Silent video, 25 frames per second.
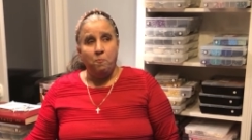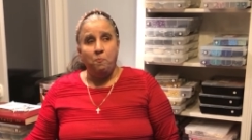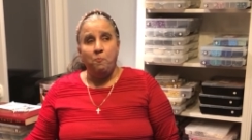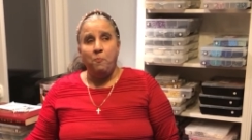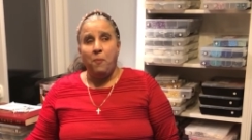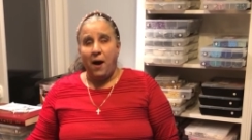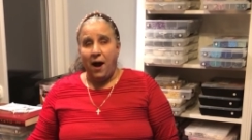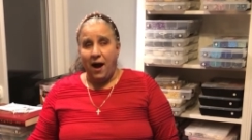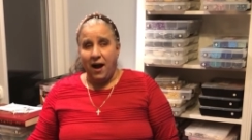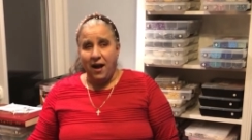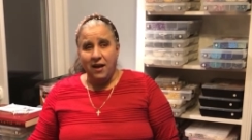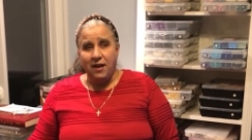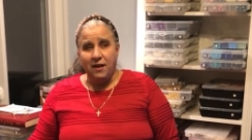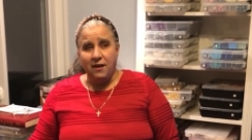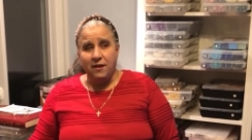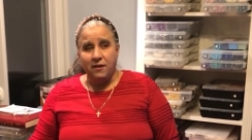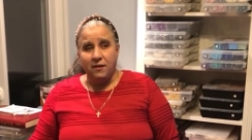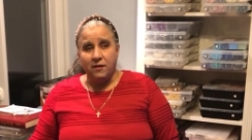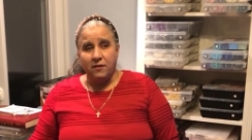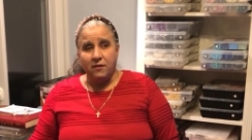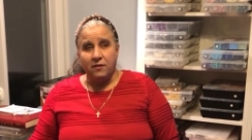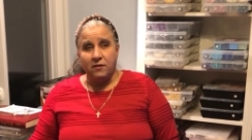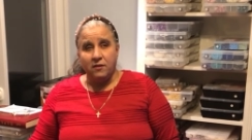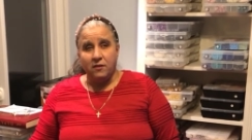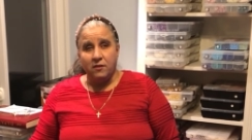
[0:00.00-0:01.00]
but
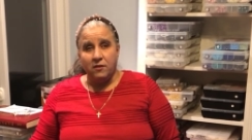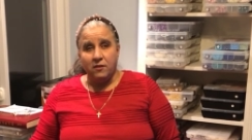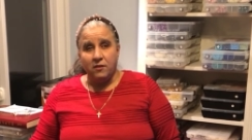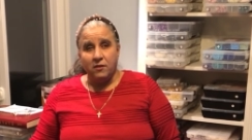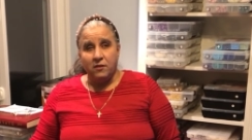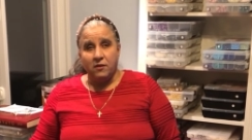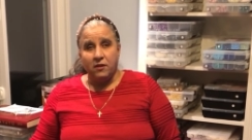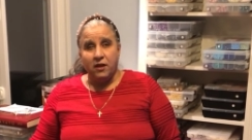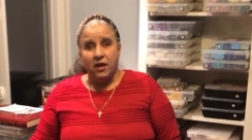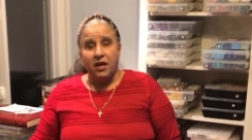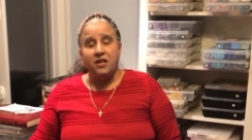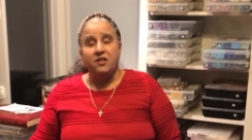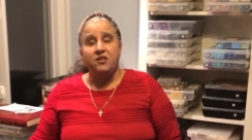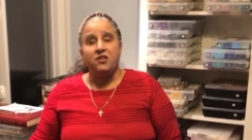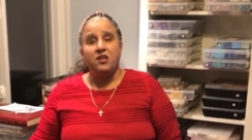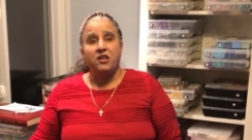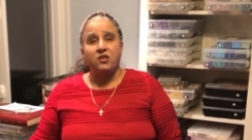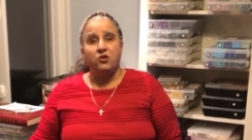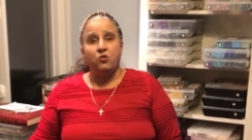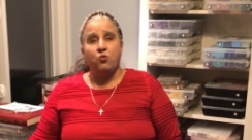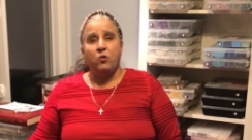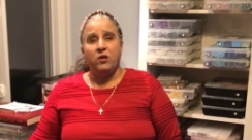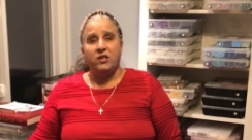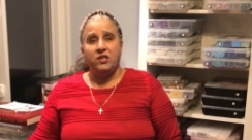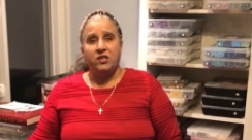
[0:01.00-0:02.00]
it
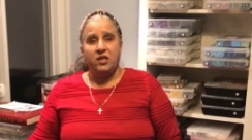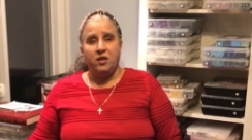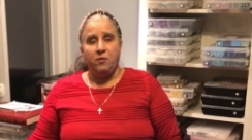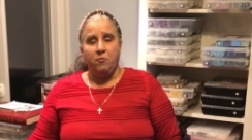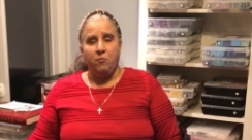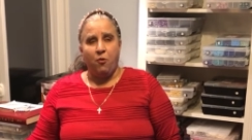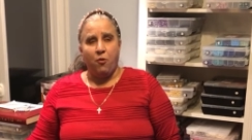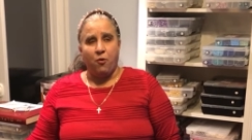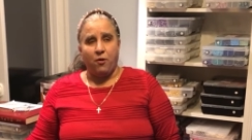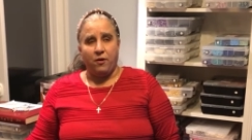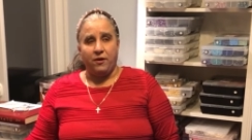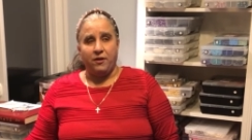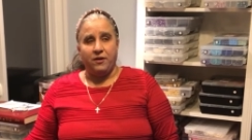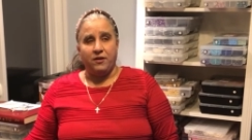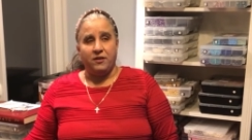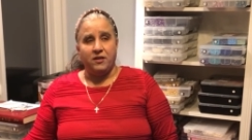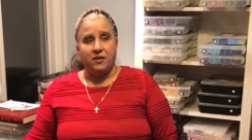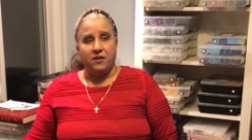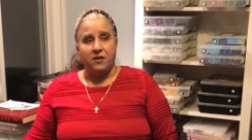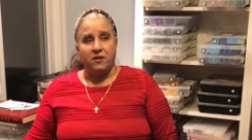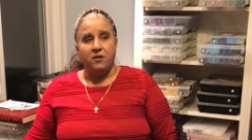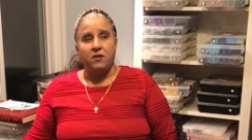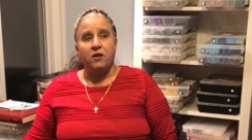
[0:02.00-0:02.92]
does what's important.